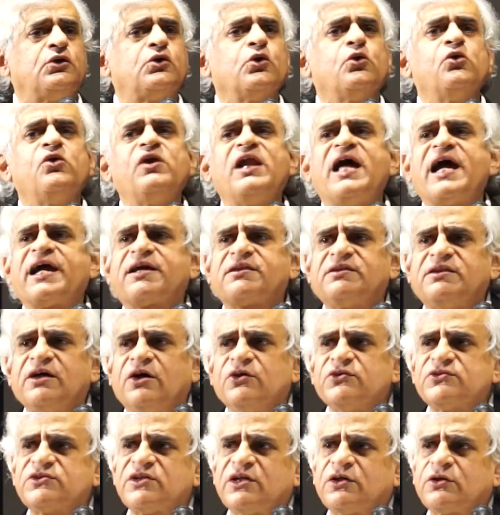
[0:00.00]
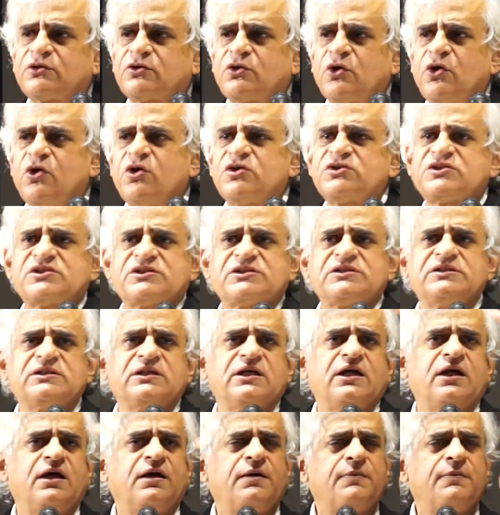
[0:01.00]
2,00,000 crores,